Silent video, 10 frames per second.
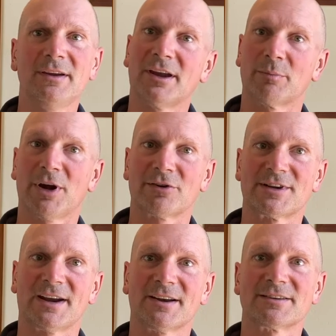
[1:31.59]
and better
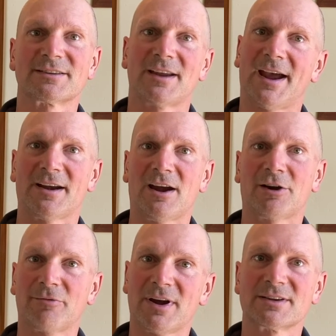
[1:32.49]
tenants at higher
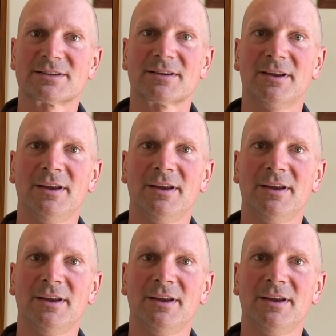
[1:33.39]
rents,